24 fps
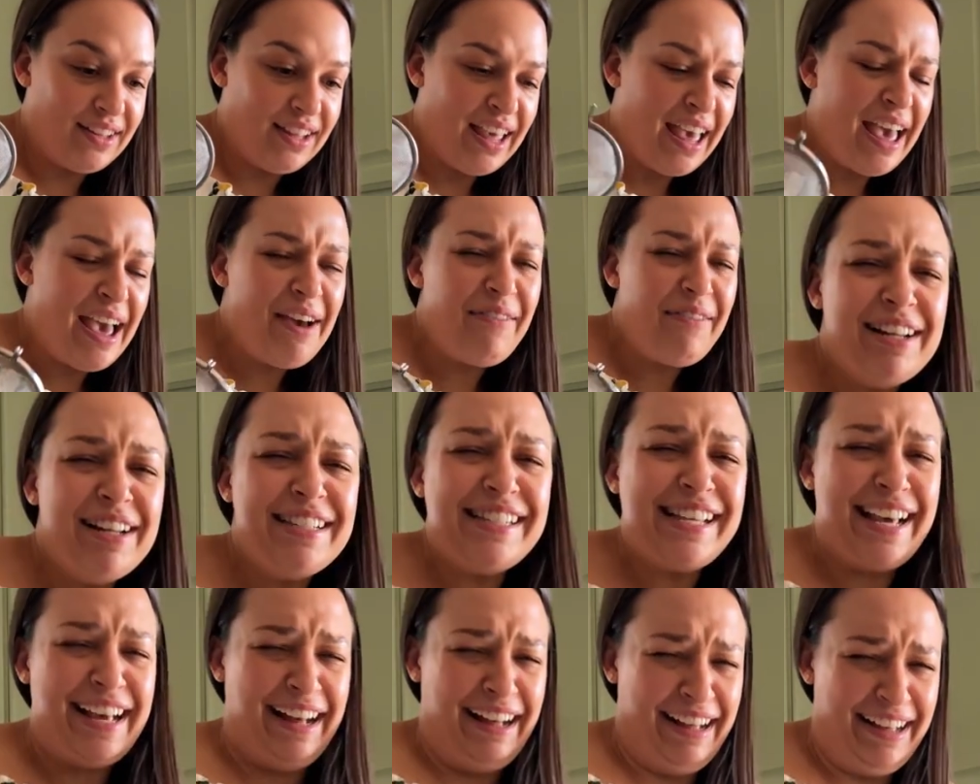I to
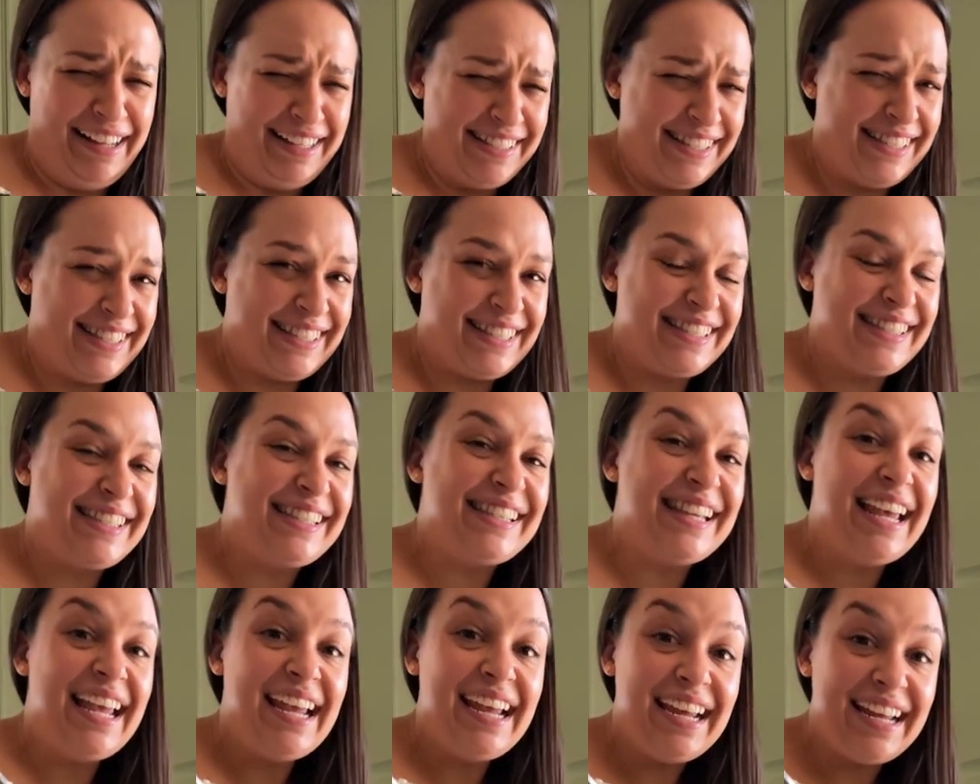say husks,
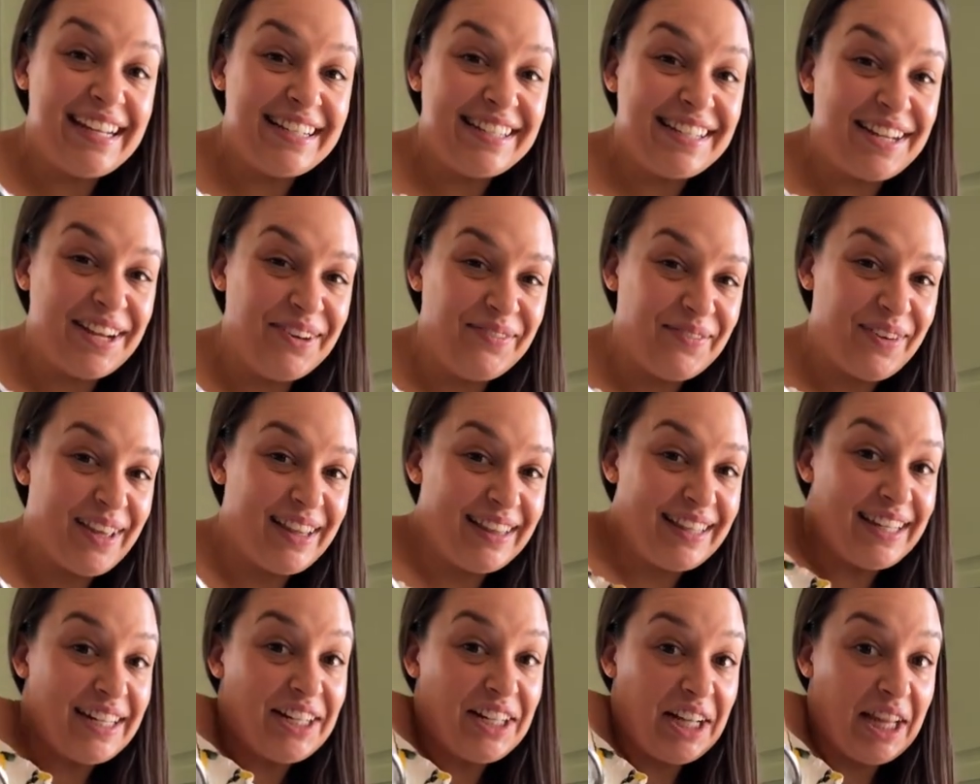into my
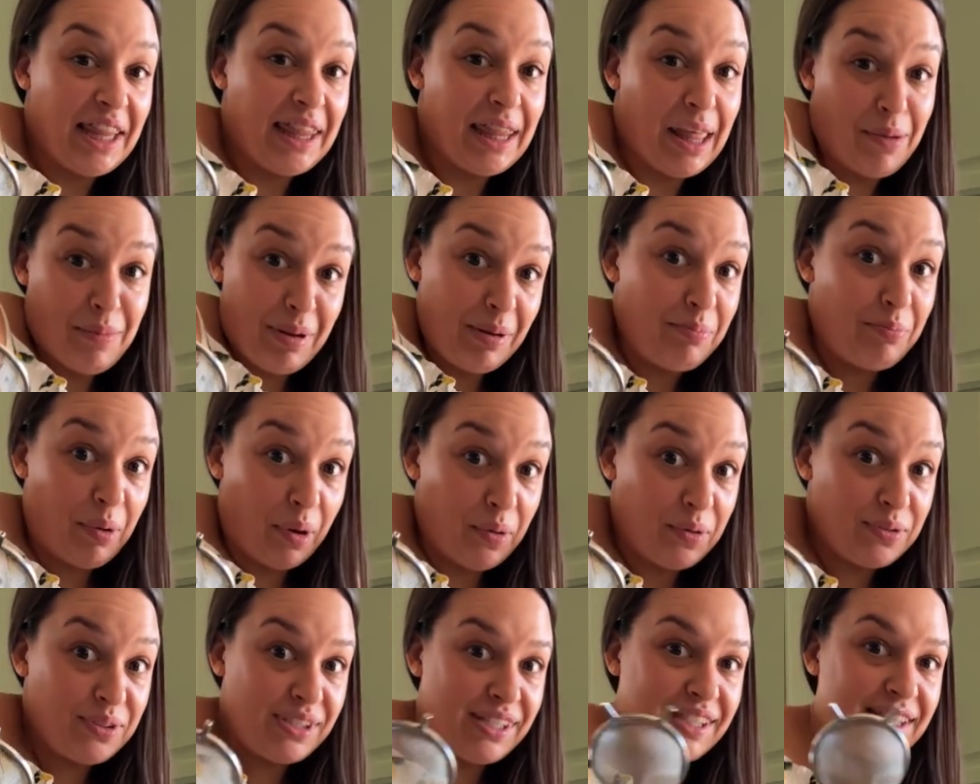little lemon
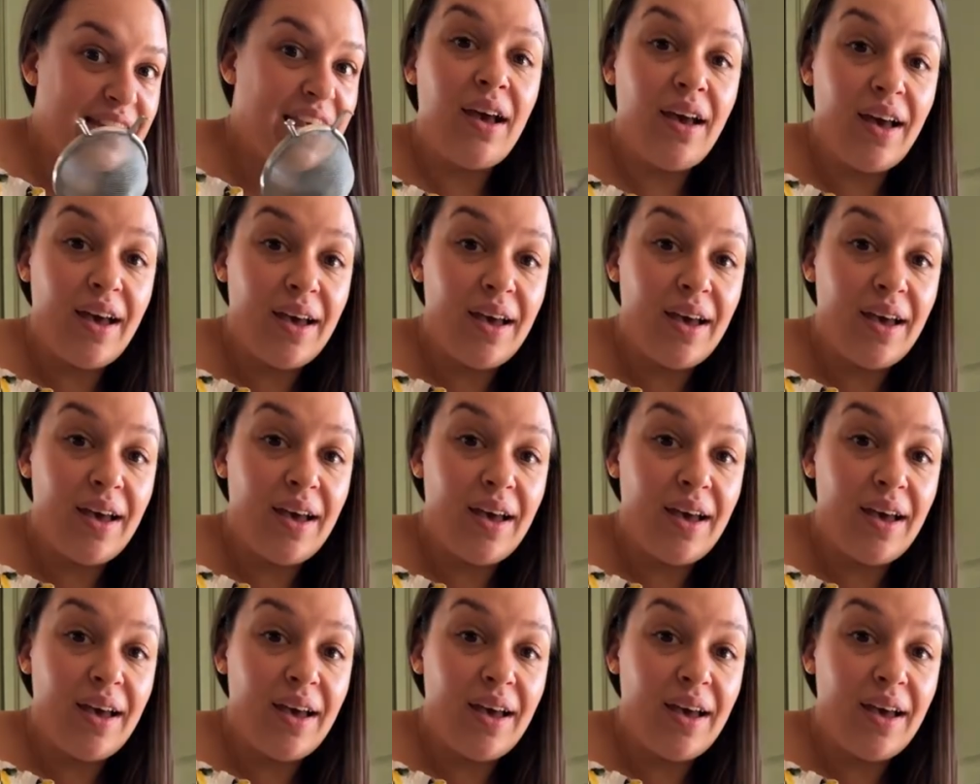boats,